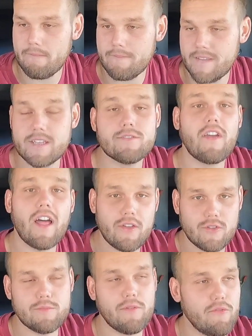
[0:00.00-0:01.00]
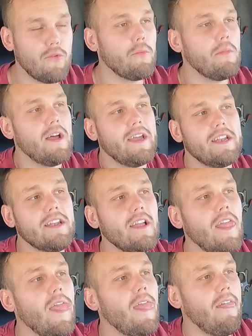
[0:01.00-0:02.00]
his values before mine,
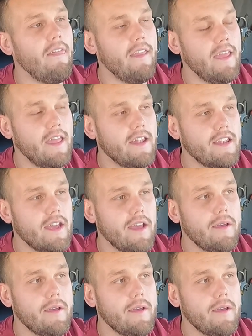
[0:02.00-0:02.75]
and